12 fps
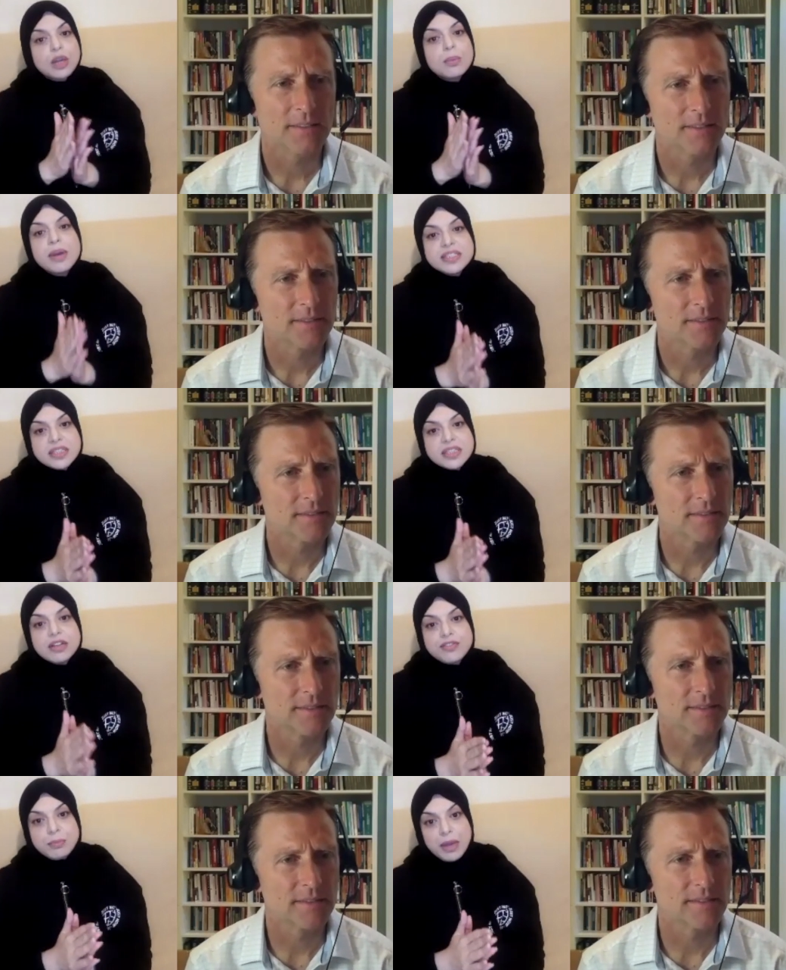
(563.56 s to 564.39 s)

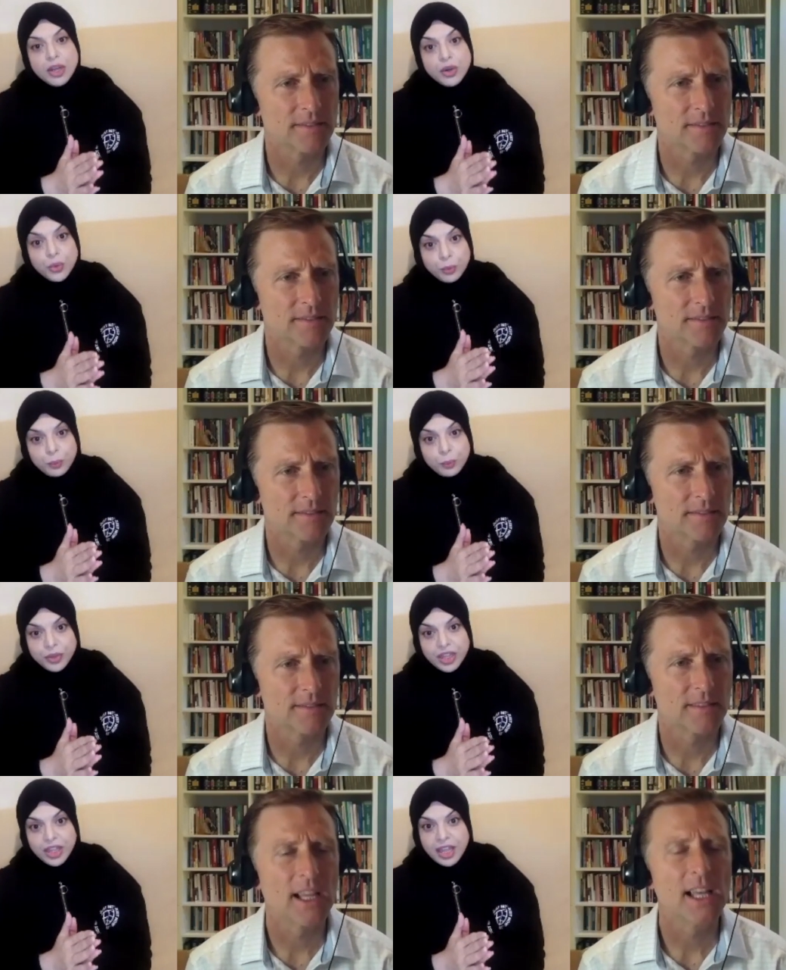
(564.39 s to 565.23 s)
Speaker 1: myself in my room
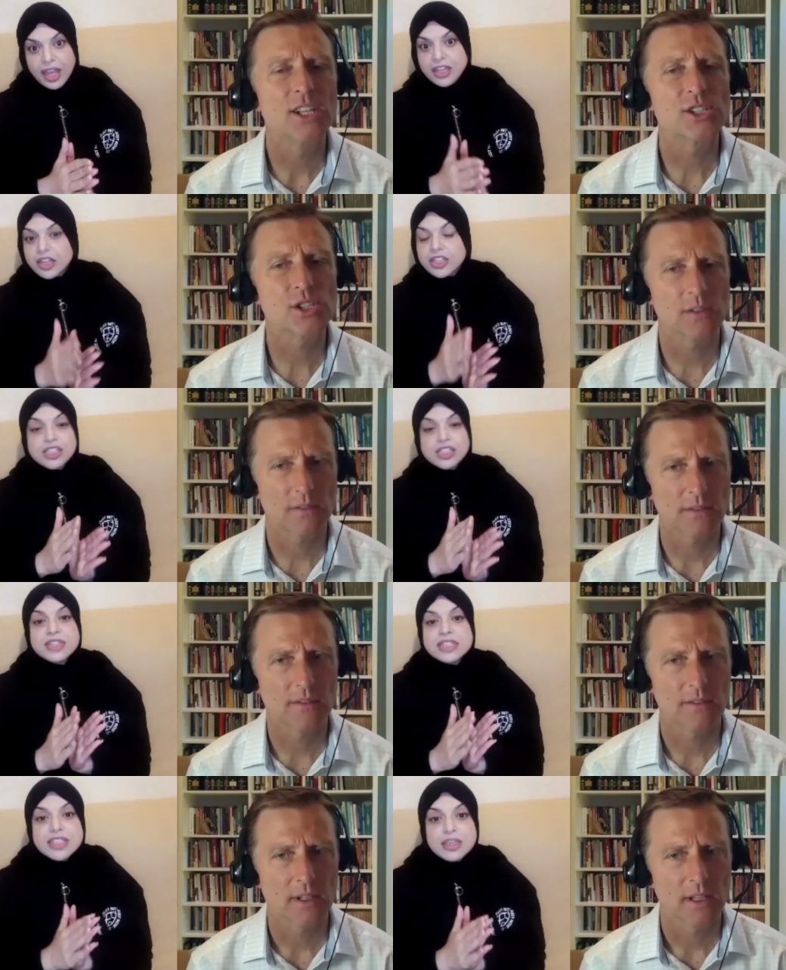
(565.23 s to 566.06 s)
and not
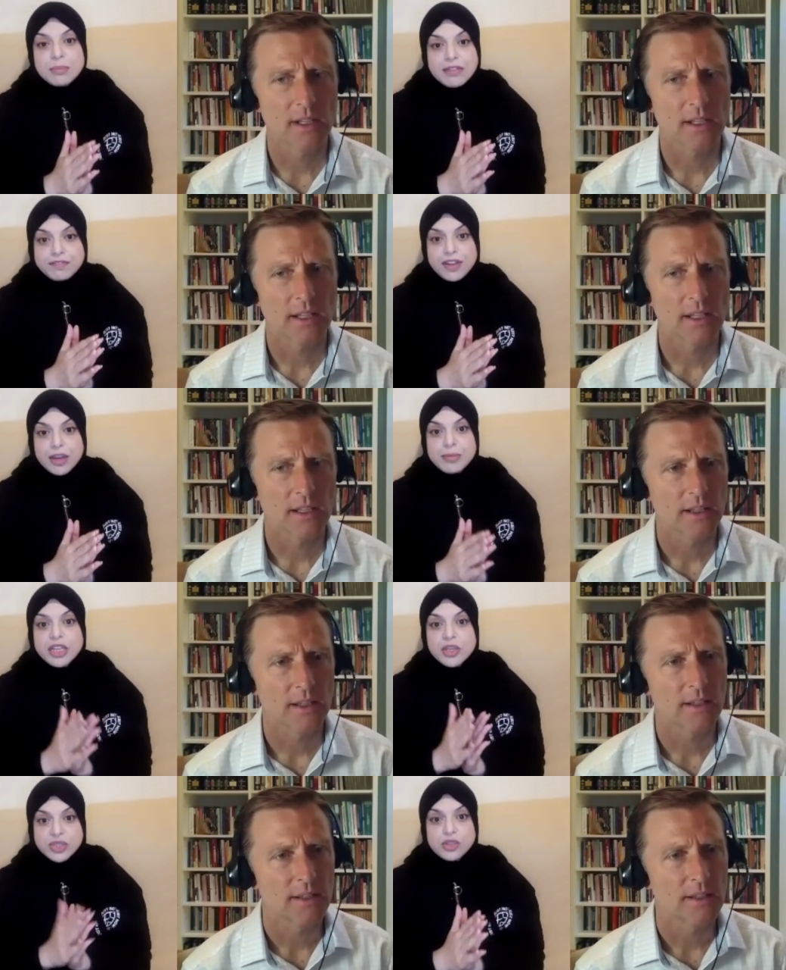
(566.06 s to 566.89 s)
even see my family or
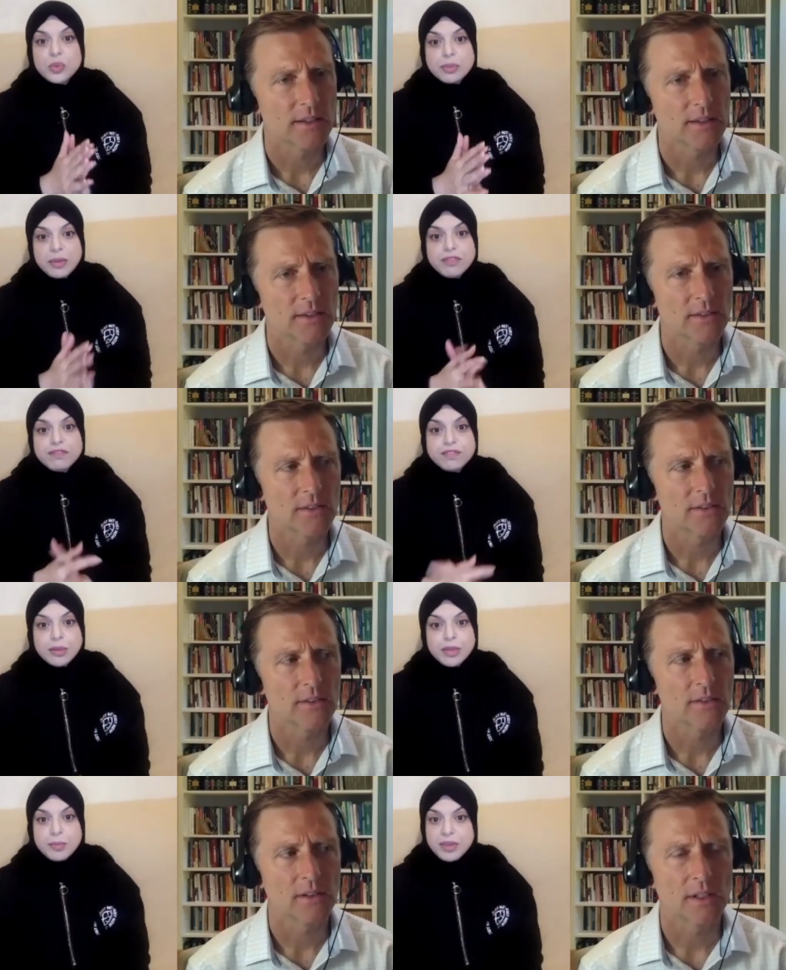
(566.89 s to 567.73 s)
sit with my
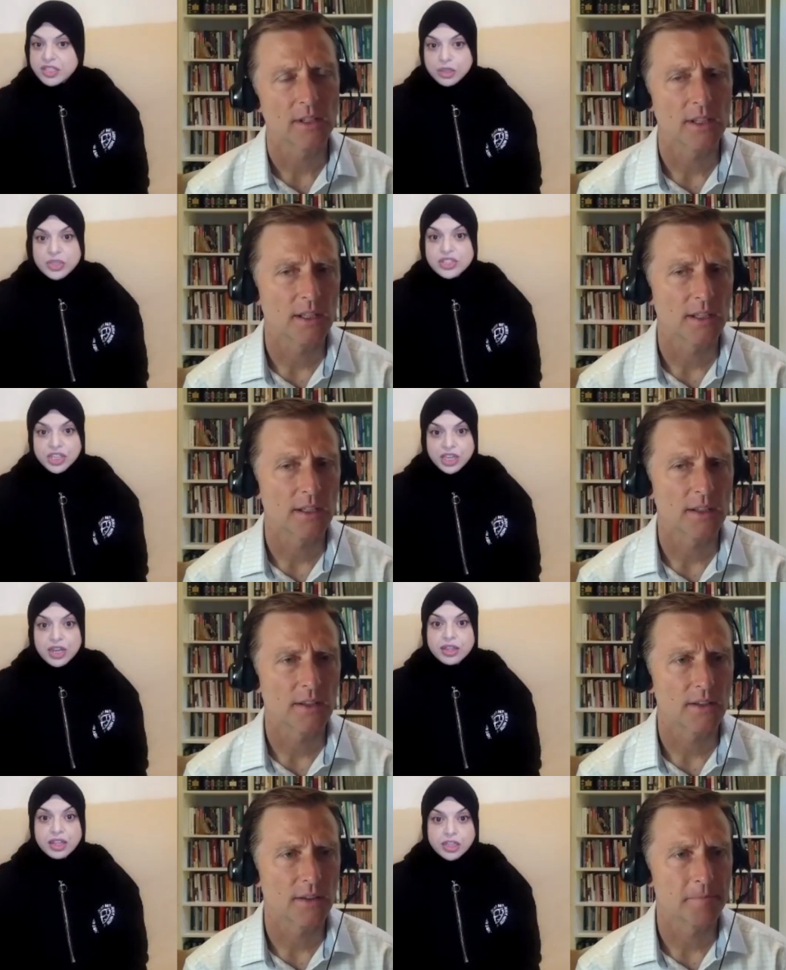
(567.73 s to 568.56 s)
family because I was
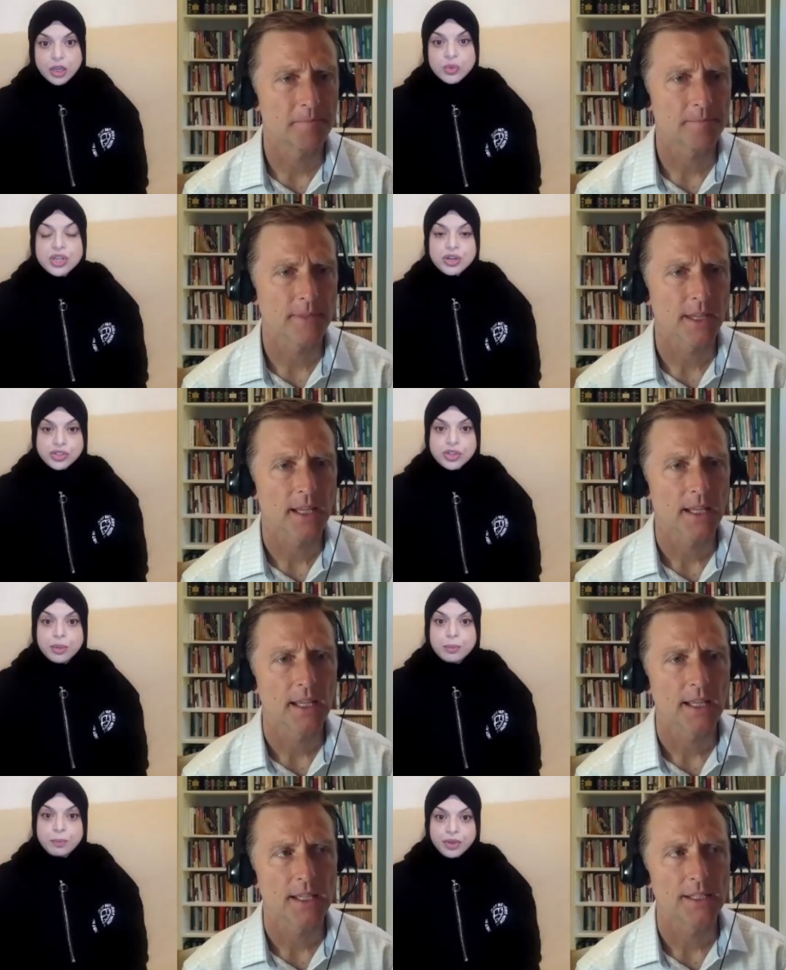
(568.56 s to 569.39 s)
scared that I would hurt
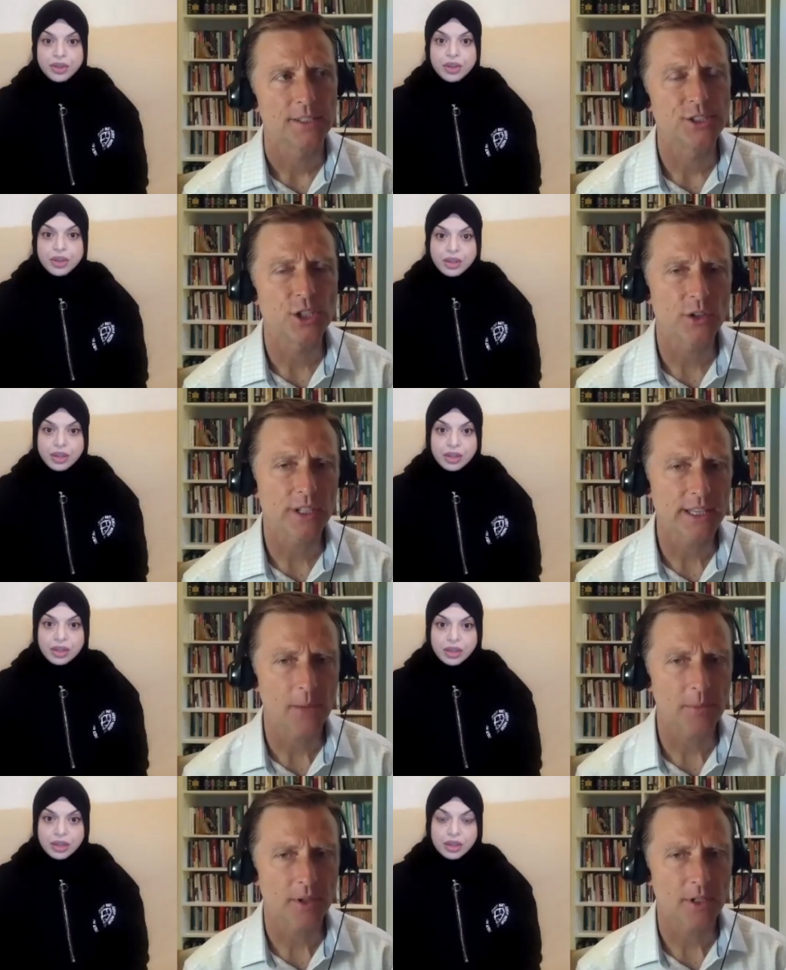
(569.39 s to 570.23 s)
them.
Speaker 2: During
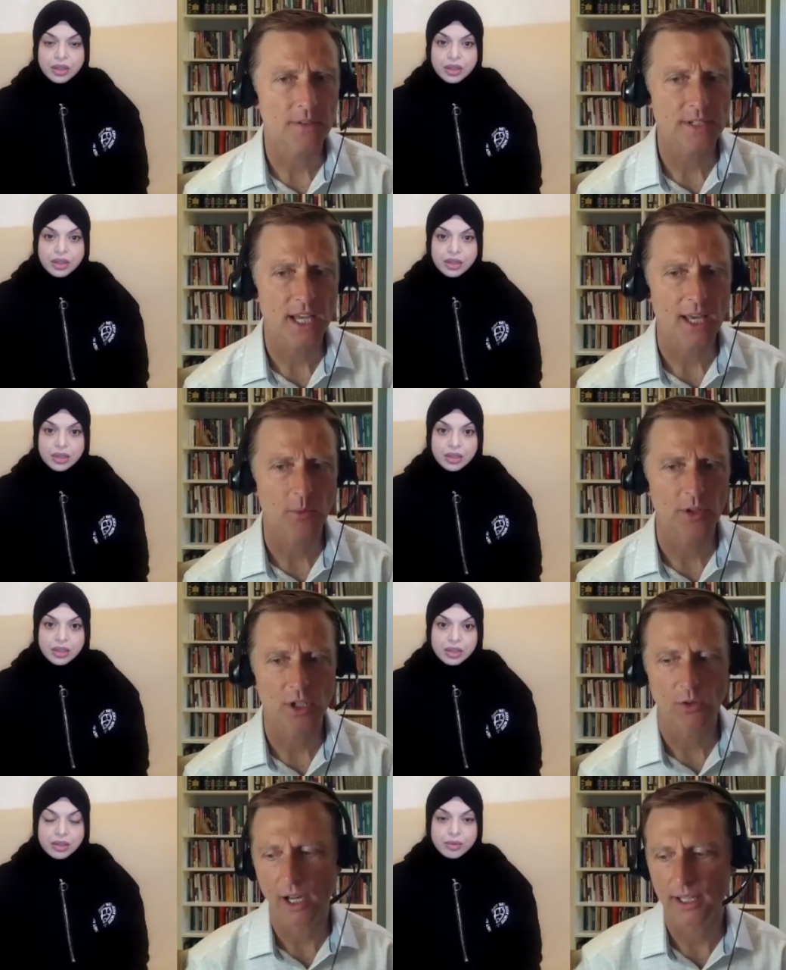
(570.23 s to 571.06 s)
that period of time, were
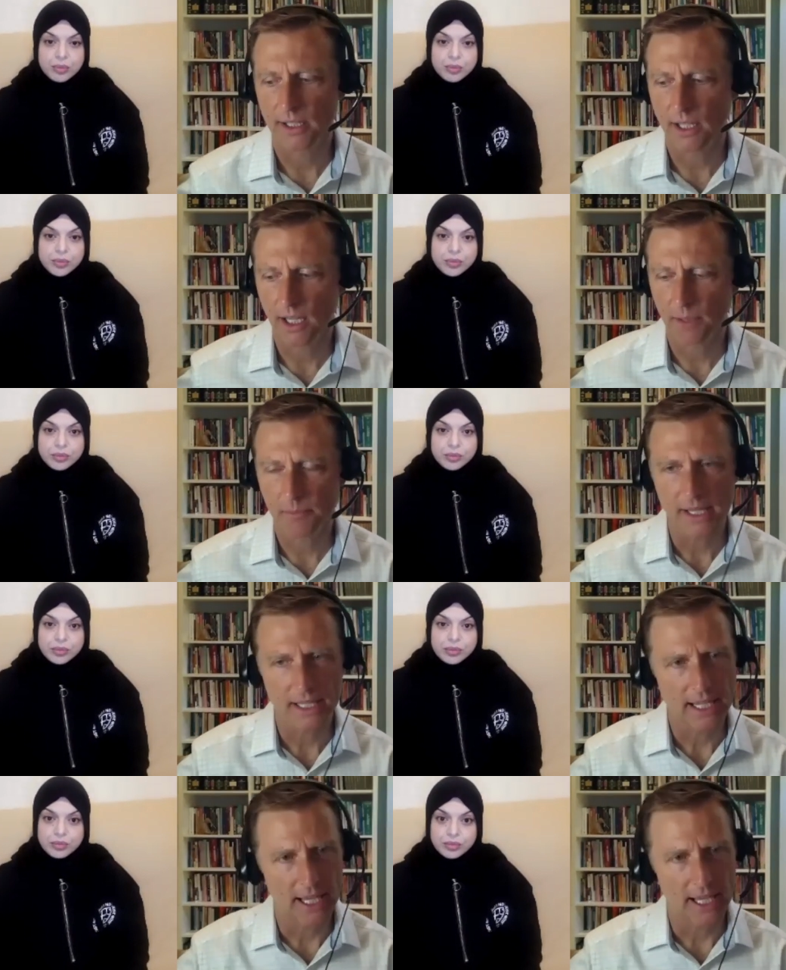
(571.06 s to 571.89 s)
you on
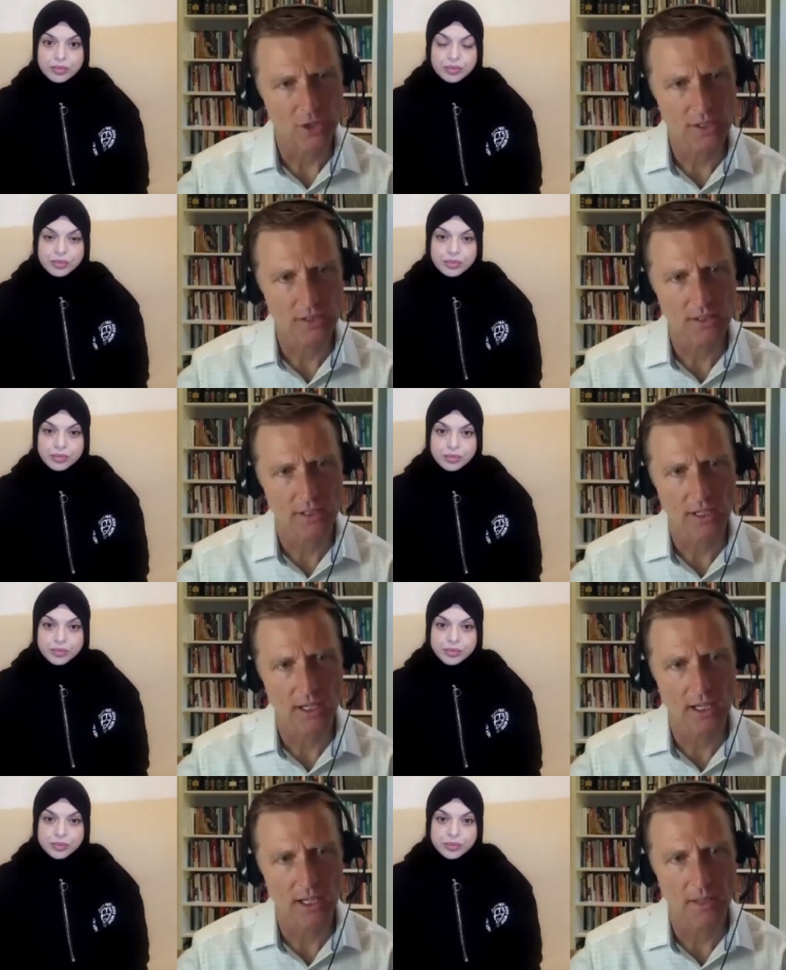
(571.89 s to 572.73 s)
medication
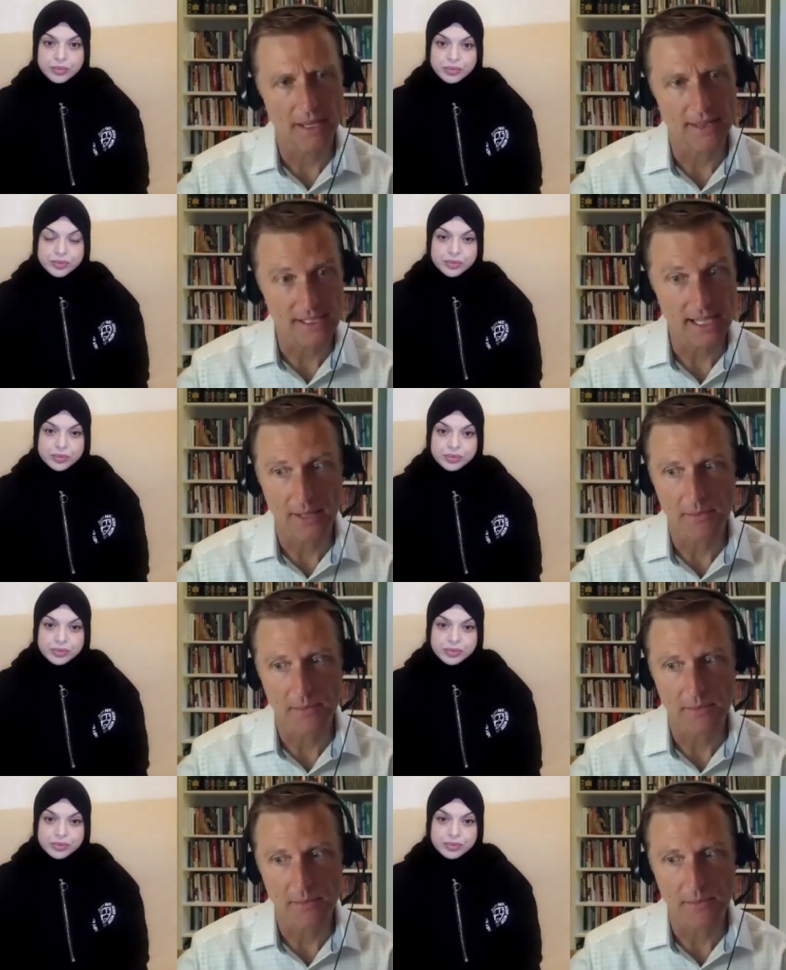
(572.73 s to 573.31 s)
at the same